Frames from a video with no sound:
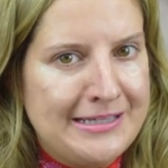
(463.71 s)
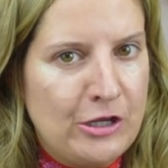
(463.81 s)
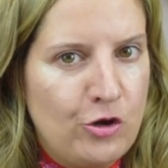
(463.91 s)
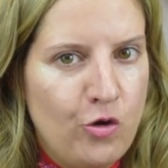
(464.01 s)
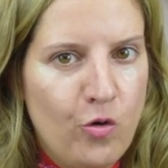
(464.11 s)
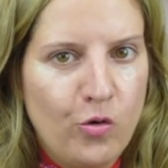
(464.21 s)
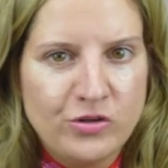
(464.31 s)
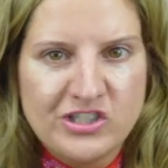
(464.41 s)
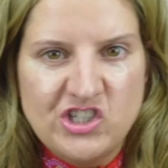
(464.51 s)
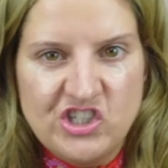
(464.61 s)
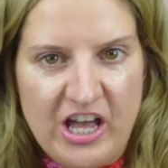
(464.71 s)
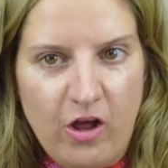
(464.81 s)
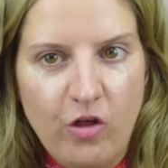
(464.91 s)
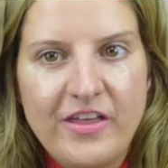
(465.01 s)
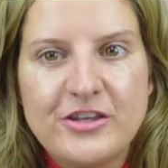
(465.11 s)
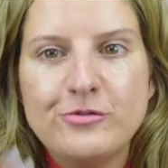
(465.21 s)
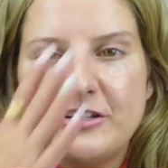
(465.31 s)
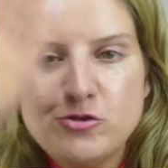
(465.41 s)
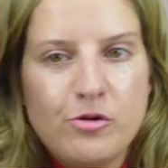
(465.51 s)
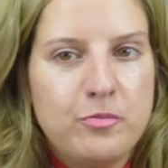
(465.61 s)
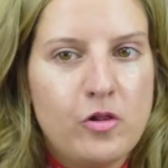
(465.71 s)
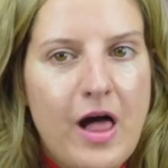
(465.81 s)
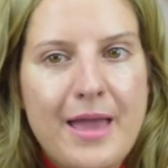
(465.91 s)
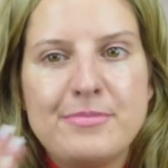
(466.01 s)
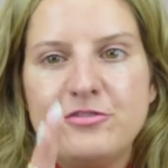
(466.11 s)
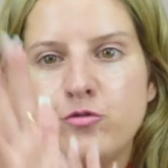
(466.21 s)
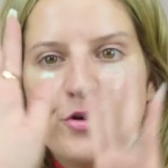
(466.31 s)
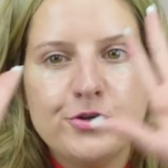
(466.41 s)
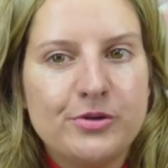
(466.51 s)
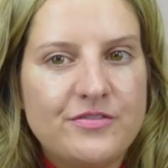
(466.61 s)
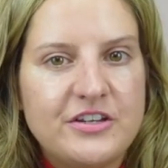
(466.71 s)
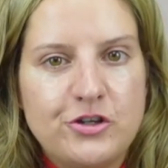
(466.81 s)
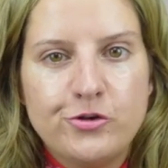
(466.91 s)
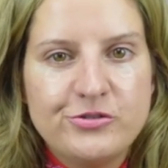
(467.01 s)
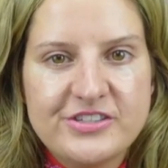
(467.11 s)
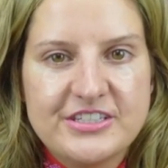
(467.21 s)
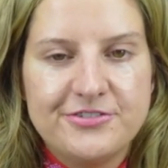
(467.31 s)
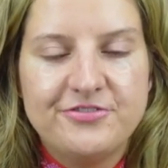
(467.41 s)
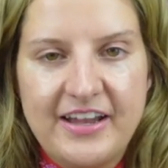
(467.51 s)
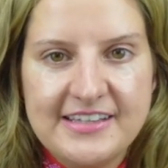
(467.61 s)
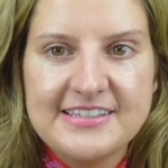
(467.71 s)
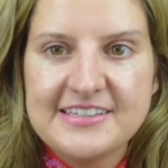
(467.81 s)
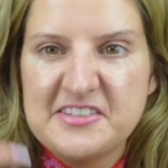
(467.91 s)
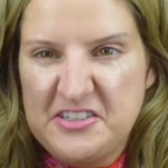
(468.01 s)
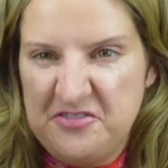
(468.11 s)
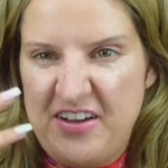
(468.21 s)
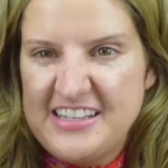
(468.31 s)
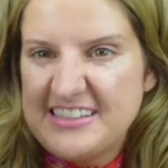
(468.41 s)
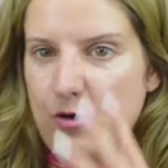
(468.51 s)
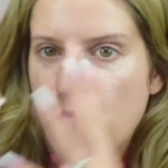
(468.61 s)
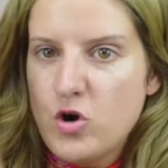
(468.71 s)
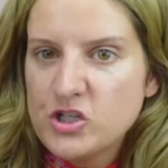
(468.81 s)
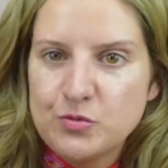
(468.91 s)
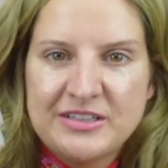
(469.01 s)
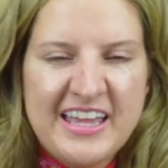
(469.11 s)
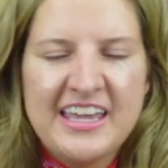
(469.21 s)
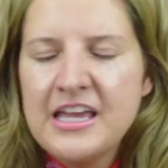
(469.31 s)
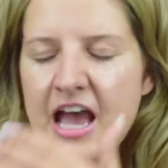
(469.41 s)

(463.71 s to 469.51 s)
like gold gel that you need to apply before you even use the device, because the device like works with it.